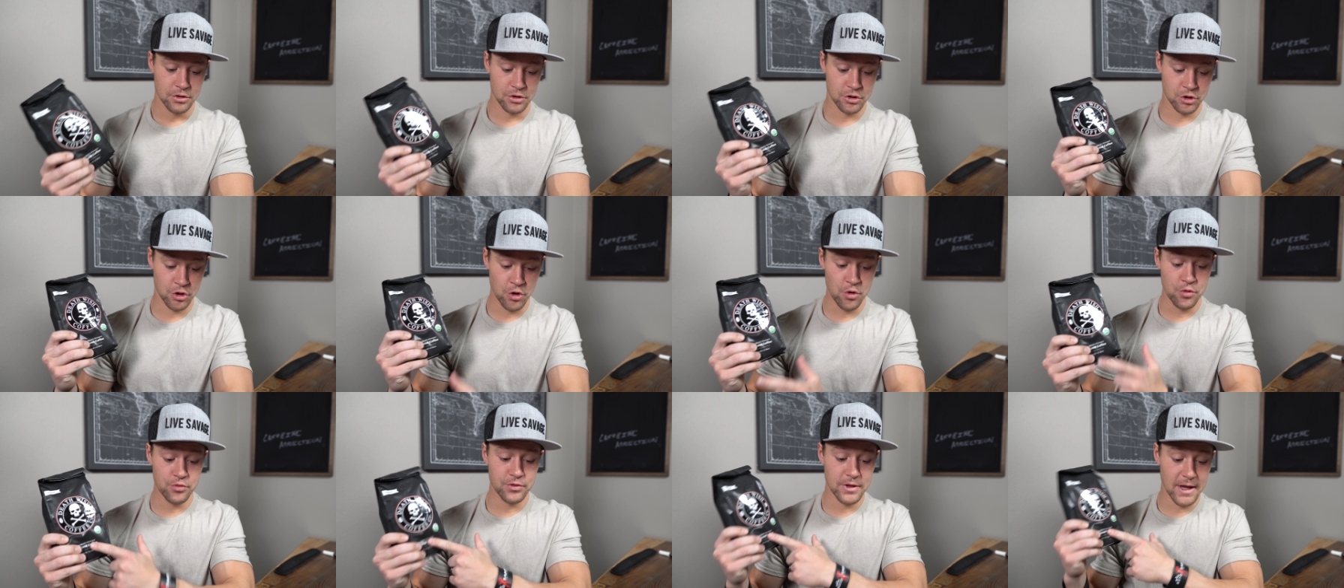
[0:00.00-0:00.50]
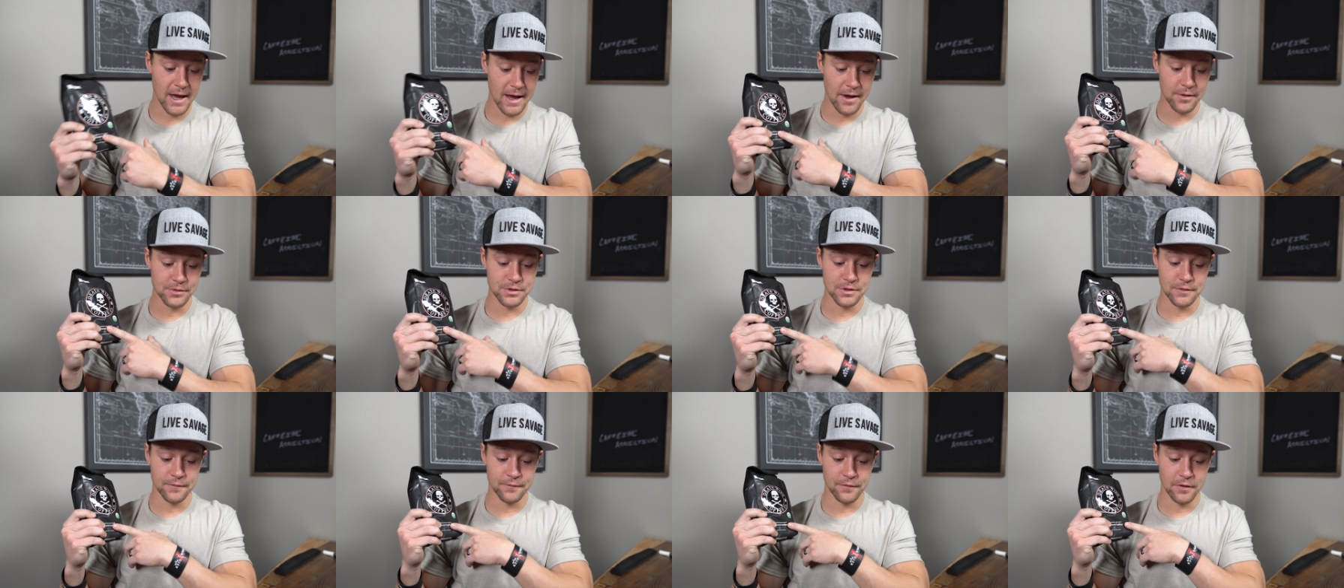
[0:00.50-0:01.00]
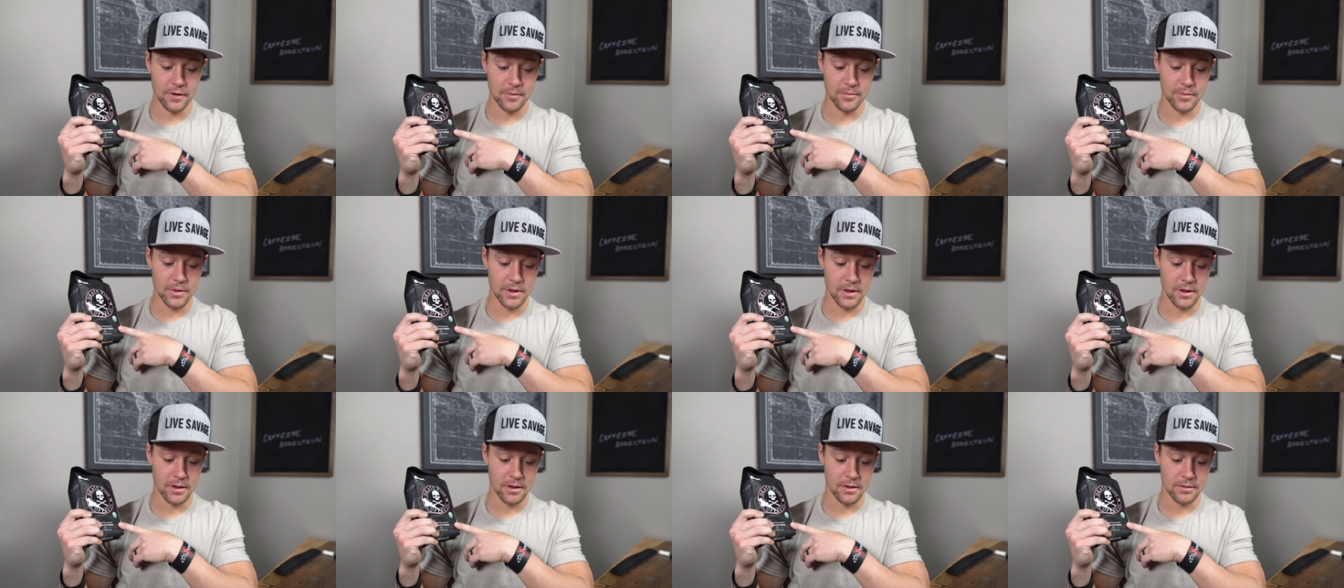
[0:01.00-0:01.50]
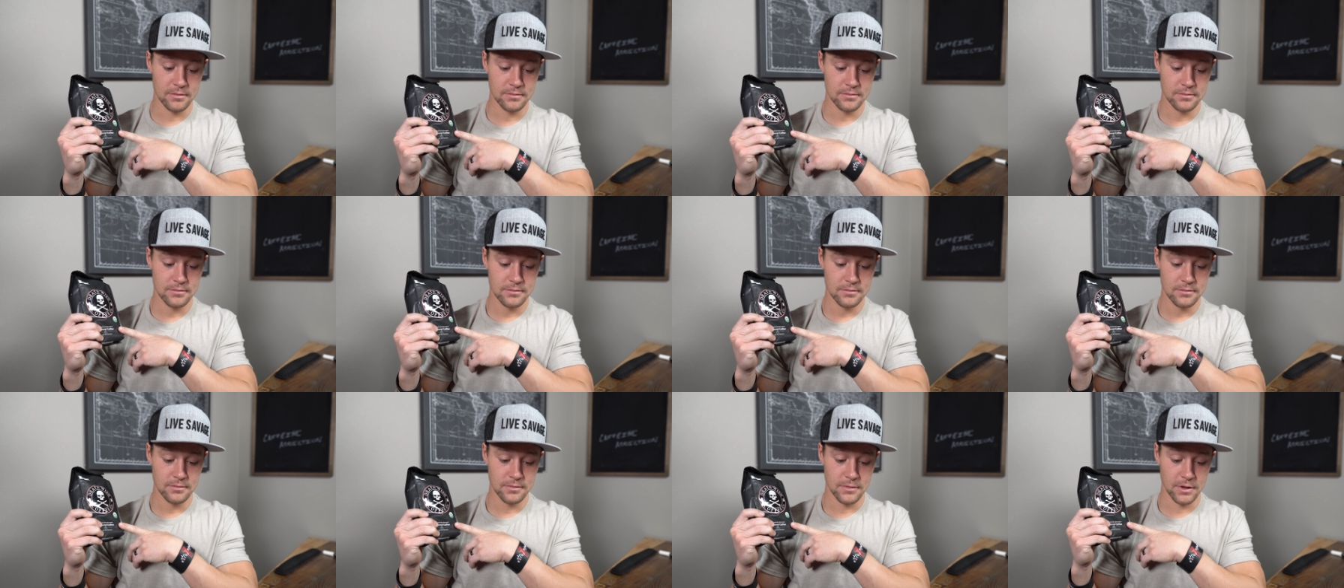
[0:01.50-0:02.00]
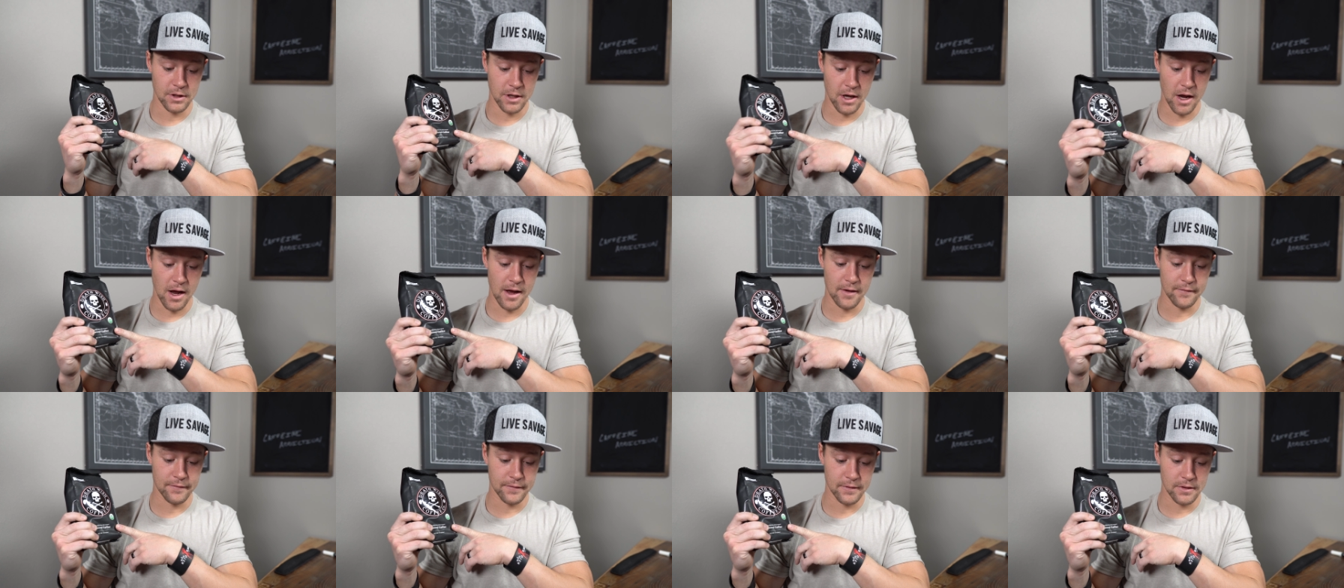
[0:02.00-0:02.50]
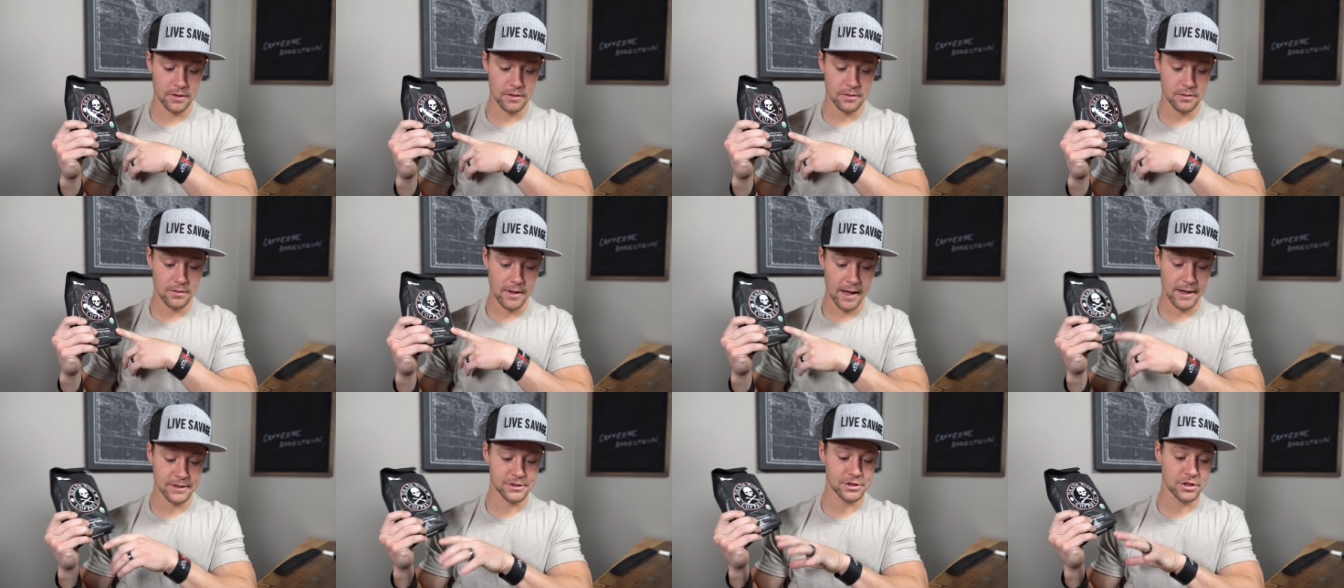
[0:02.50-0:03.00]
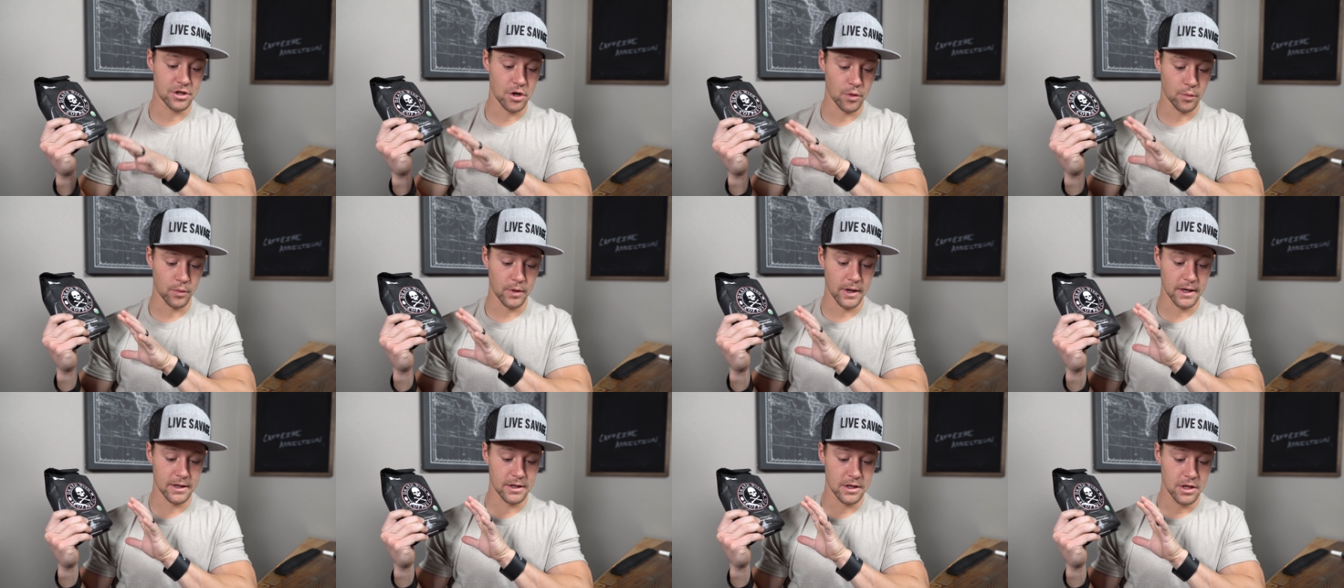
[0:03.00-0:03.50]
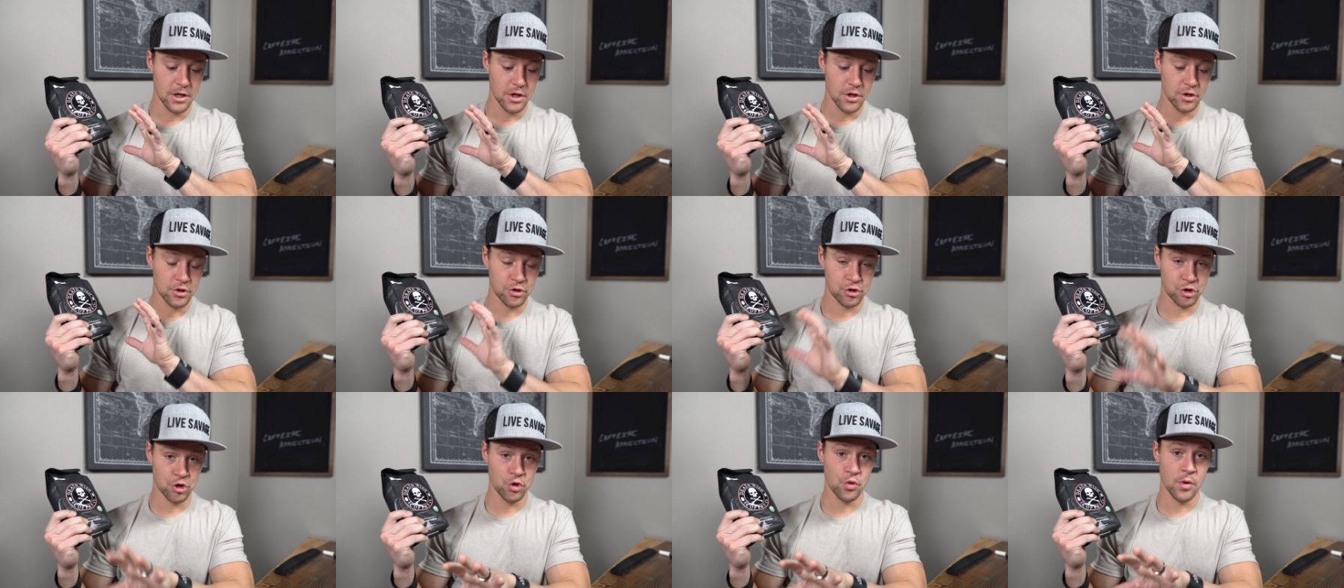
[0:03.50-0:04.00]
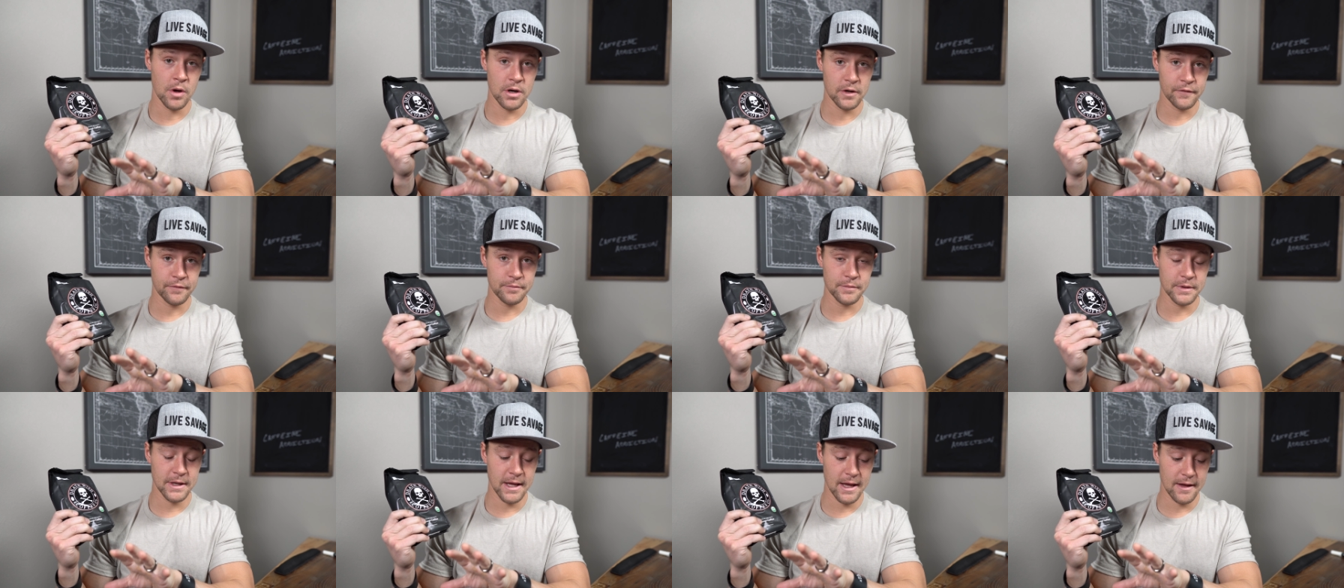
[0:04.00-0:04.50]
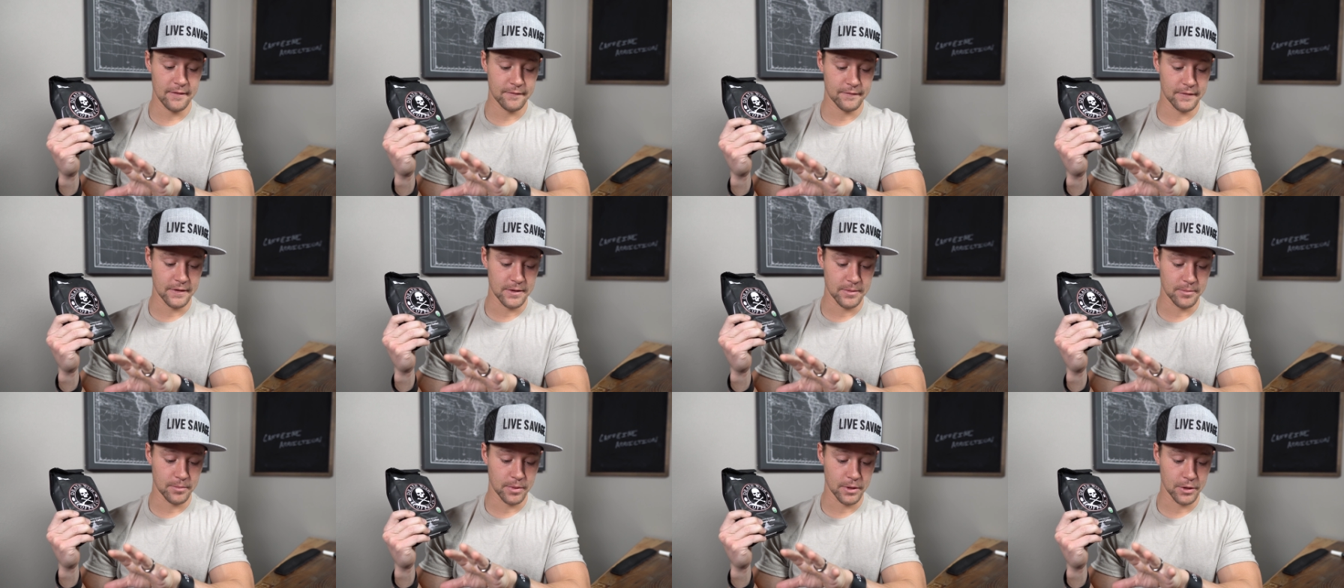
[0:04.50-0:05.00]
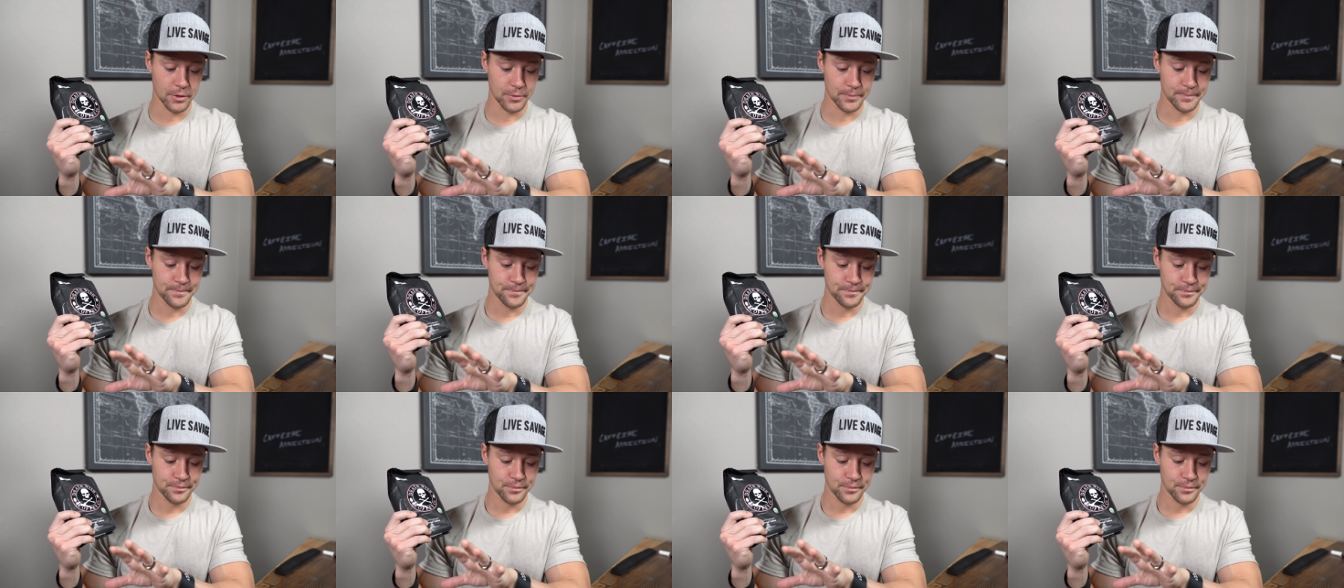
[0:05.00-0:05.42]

2,000 from the, the coffee. Actually, no, we're at 200 from the caffeine pill,